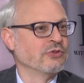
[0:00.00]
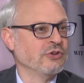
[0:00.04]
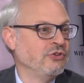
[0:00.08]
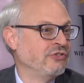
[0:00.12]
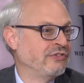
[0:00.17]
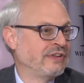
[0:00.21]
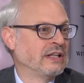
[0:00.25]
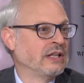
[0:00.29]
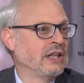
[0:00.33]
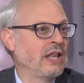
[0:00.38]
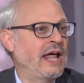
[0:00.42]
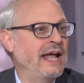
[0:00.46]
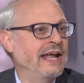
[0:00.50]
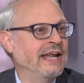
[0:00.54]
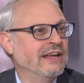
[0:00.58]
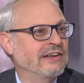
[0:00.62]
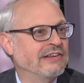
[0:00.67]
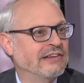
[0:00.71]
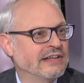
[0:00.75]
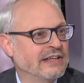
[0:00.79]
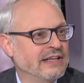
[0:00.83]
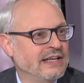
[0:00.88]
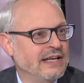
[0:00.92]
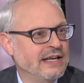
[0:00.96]
that's using
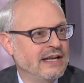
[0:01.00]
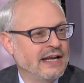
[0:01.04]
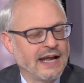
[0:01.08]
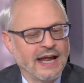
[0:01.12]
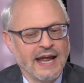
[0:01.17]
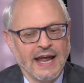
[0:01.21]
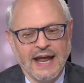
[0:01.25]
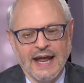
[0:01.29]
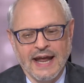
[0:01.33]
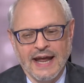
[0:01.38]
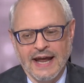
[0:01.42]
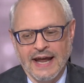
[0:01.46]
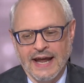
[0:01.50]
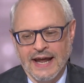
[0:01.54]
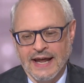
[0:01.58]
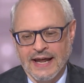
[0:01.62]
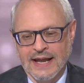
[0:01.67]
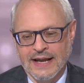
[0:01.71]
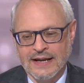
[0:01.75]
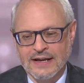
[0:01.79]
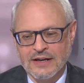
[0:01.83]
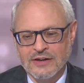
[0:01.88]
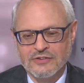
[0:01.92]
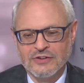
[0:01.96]
light.
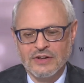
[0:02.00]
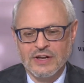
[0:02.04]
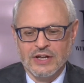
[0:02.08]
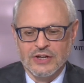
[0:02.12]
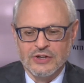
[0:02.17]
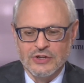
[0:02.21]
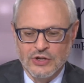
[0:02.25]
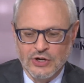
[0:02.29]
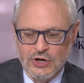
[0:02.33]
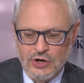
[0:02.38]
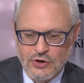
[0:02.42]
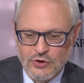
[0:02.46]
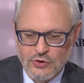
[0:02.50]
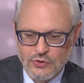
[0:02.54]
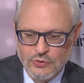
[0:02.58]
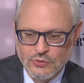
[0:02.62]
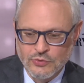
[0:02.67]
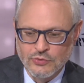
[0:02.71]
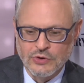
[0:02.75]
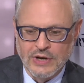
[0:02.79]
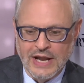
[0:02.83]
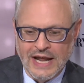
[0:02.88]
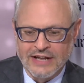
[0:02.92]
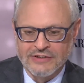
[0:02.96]
And you know,
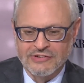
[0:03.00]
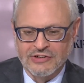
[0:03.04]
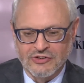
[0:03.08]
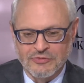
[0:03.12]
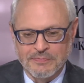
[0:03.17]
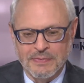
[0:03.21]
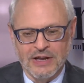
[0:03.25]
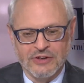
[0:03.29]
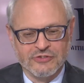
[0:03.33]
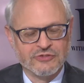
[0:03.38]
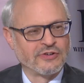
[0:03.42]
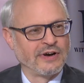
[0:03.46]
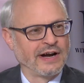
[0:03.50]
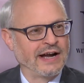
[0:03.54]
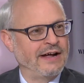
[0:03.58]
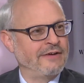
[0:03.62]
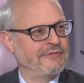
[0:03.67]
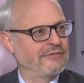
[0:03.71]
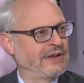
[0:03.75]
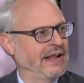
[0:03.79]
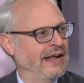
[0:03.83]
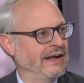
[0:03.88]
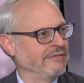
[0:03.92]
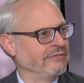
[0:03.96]
NASA
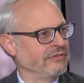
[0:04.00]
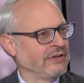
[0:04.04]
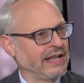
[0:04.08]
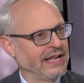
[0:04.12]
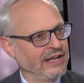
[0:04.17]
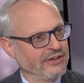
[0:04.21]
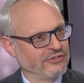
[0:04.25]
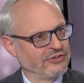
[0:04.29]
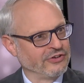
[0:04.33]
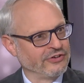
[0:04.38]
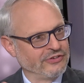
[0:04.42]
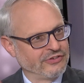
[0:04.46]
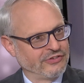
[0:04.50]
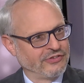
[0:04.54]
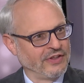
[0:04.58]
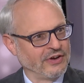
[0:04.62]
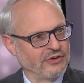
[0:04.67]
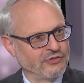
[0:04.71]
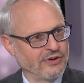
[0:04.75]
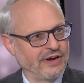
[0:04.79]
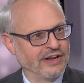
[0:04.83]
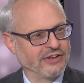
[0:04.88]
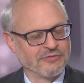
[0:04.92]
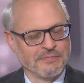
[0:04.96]
spacecraft have lasers
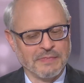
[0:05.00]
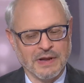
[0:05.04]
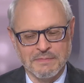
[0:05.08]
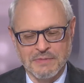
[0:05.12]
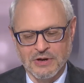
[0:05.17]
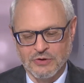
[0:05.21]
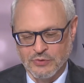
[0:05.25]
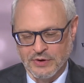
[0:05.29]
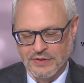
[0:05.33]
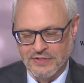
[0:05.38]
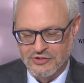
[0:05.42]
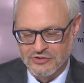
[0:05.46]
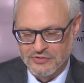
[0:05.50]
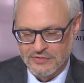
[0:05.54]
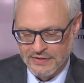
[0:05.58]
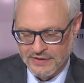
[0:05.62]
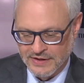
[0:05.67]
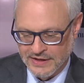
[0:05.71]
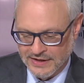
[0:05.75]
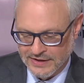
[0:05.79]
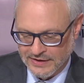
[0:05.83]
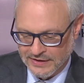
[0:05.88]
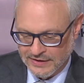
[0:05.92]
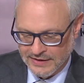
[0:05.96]
that transmit between the,
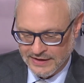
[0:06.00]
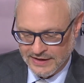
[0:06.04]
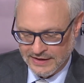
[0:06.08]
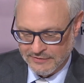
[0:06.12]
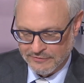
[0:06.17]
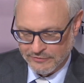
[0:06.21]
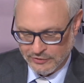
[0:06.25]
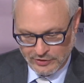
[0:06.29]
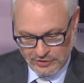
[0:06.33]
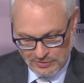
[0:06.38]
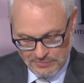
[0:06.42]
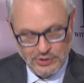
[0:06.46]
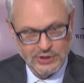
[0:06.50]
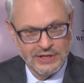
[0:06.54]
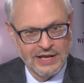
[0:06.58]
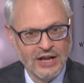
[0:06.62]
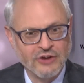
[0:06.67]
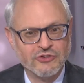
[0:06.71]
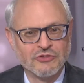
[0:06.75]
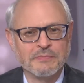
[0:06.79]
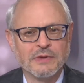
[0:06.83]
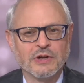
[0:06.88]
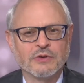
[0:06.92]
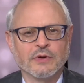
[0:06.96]
the for
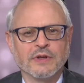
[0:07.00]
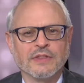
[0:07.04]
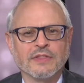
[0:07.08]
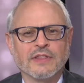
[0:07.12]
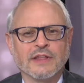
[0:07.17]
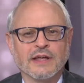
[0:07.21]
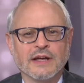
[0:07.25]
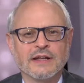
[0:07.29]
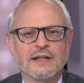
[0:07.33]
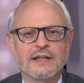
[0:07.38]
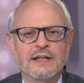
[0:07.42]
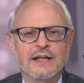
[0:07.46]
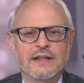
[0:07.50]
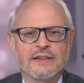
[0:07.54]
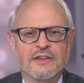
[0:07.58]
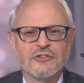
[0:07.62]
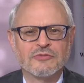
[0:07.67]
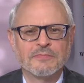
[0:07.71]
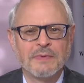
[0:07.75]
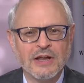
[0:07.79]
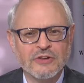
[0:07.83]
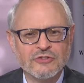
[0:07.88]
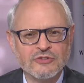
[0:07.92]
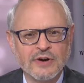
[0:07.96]
communication between the, the
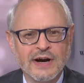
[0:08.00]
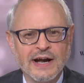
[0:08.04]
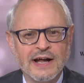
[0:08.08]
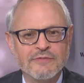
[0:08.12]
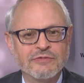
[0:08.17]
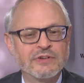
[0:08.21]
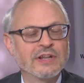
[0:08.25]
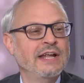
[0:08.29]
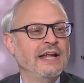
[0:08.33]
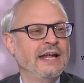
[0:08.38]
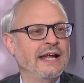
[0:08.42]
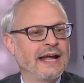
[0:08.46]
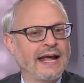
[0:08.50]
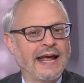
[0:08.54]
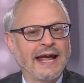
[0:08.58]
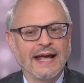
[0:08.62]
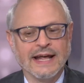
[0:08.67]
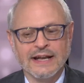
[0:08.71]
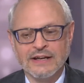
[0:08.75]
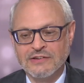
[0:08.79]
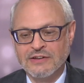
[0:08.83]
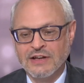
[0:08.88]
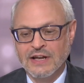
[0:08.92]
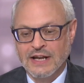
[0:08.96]
spacecraft, mm-hmm.
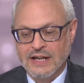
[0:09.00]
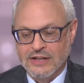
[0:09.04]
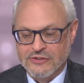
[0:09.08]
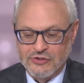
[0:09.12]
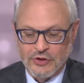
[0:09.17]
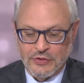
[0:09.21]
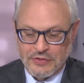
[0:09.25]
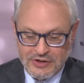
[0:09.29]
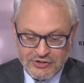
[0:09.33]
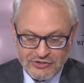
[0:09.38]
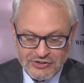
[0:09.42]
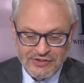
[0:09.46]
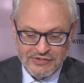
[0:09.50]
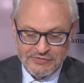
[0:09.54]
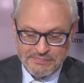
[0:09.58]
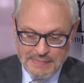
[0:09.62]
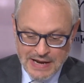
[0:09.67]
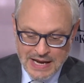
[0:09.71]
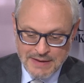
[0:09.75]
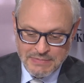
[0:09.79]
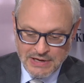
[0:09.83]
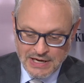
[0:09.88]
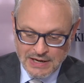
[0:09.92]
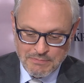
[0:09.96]
and so this is
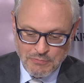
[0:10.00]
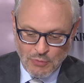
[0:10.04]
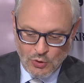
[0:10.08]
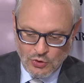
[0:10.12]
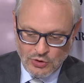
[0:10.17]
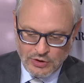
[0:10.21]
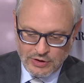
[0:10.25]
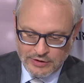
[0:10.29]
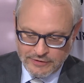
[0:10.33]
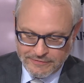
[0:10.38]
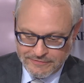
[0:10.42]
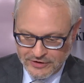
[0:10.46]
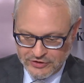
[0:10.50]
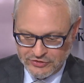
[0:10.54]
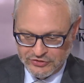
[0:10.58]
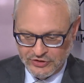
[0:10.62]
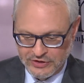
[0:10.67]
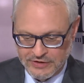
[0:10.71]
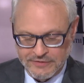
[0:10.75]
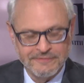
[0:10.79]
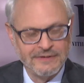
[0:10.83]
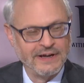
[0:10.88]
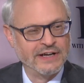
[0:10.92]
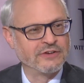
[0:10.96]
maybe a more
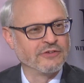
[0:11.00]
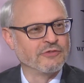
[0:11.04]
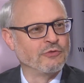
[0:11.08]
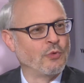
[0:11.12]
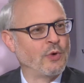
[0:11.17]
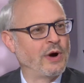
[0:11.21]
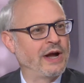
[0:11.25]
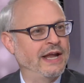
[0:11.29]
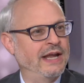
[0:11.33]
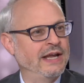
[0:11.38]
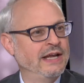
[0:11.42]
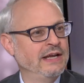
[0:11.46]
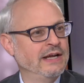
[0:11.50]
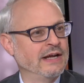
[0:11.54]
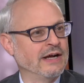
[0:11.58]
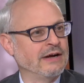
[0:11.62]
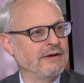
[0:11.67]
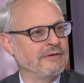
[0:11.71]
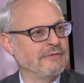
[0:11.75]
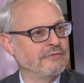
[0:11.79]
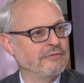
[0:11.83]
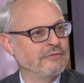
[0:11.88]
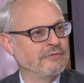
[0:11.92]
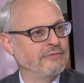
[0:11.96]
efficient, effective way
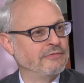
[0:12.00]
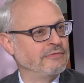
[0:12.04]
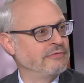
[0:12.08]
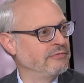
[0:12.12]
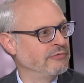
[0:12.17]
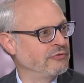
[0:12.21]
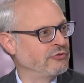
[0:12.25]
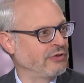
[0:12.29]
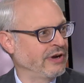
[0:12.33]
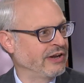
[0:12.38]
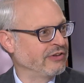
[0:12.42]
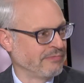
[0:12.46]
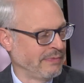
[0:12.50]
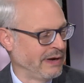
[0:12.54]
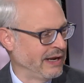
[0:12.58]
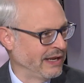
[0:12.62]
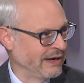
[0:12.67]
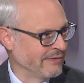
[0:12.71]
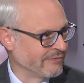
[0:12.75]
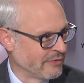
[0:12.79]
of transmitting